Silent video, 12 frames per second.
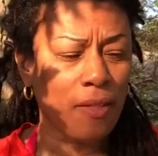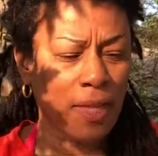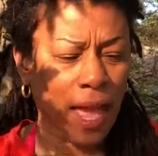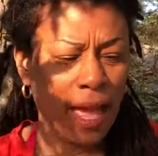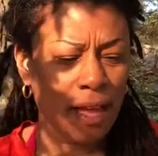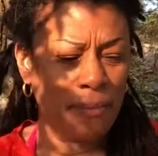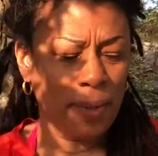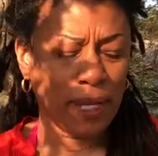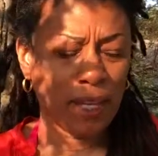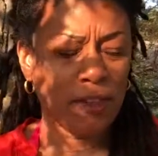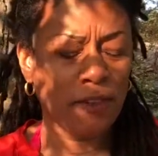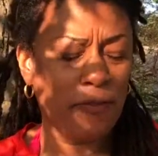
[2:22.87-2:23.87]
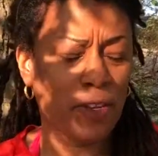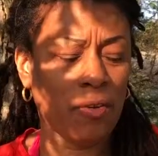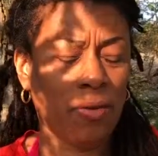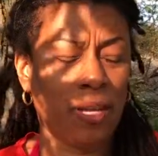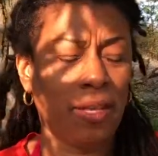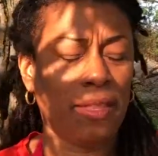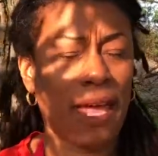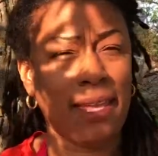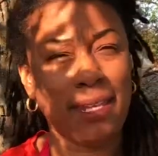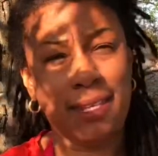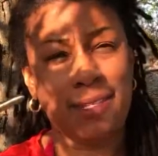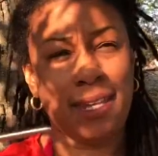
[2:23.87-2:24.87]
that I've been interviewing that
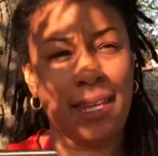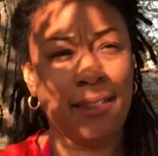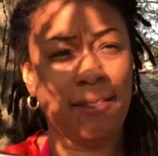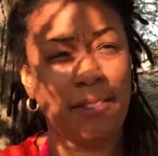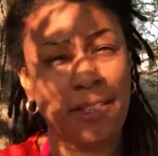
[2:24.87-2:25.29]
is in